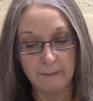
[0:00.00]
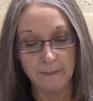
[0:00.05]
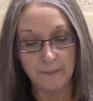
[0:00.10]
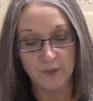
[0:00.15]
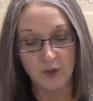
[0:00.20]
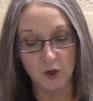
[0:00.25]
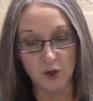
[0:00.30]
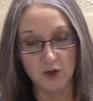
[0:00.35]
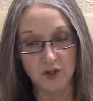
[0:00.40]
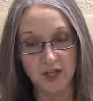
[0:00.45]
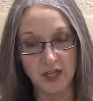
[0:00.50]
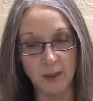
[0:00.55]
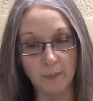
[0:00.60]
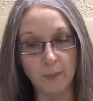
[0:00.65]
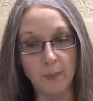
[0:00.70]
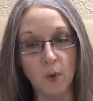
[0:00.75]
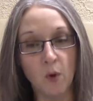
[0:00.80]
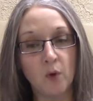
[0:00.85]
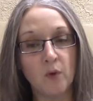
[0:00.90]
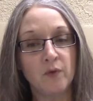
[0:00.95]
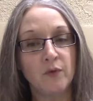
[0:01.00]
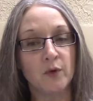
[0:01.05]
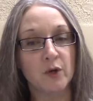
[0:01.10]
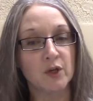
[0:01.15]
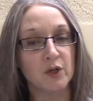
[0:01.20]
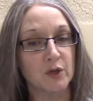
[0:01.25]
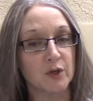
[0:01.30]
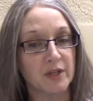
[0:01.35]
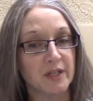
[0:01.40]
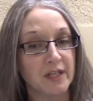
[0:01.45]
their temple, their
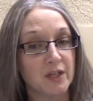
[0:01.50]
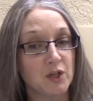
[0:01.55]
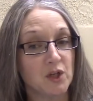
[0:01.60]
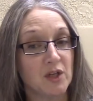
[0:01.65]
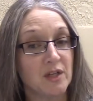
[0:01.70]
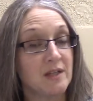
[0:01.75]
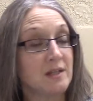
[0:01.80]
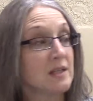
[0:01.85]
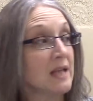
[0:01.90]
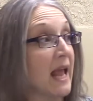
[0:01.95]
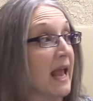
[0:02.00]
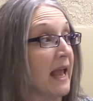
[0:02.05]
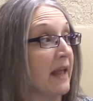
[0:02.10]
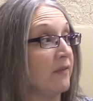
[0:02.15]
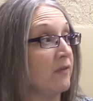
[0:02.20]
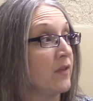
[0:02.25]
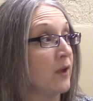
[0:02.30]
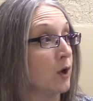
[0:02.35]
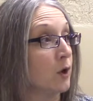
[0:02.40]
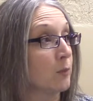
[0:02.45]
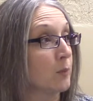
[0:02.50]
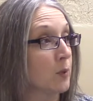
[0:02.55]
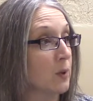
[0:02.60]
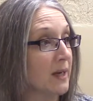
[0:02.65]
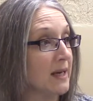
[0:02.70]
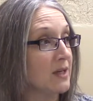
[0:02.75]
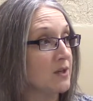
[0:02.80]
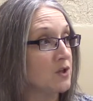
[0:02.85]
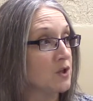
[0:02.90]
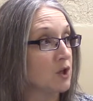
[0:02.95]
traditions, and their
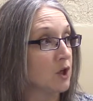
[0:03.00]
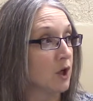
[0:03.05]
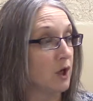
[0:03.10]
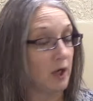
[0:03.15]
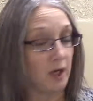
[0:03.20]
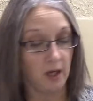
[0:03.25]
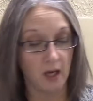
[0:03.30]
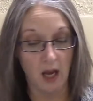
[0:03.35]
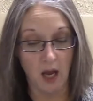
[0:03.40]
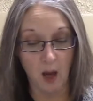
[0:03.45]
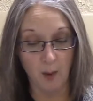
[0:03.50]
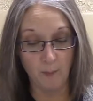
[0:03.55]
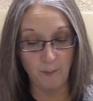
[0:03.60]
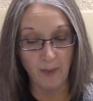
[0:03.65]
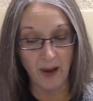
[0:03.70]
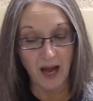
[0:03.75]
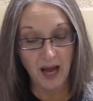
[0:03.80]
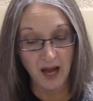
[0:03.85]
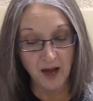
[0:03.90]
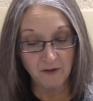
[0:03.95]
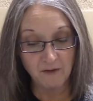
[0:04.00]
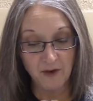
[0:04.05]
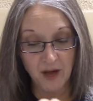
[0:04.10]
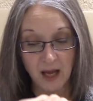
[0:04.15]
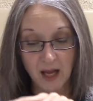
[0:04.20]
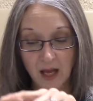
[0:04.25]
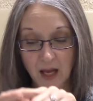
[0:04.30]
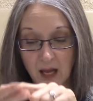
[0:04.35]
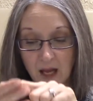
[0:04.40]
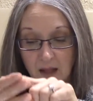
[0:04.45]
priesthood above
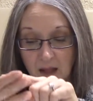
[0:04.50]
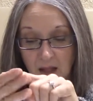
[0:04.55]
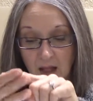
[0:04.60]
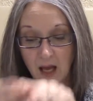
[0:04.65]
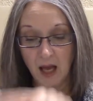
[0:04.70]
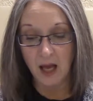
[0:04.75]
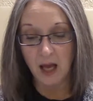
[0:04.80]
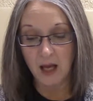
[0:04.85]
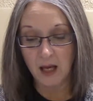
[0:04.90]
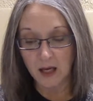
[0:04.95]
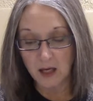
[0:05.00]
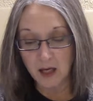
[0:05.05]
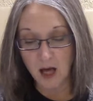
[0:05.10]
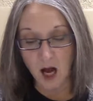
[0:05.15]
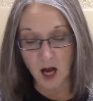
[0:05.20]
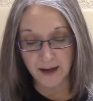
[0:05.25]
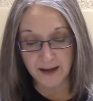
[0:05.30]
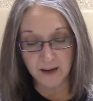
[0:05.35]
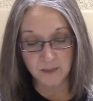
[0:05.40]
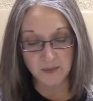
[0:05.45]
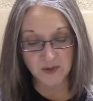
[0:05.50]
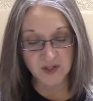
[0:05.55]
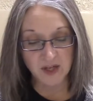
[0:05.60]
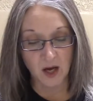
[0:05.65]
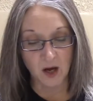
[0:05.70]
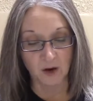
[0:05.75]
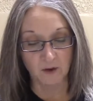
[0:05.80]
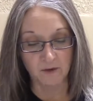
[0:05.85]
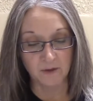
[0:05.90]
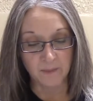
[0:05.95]
God
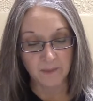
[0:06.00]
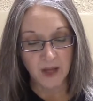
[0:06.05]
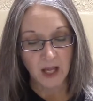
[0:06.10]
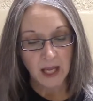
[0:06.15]
Himself.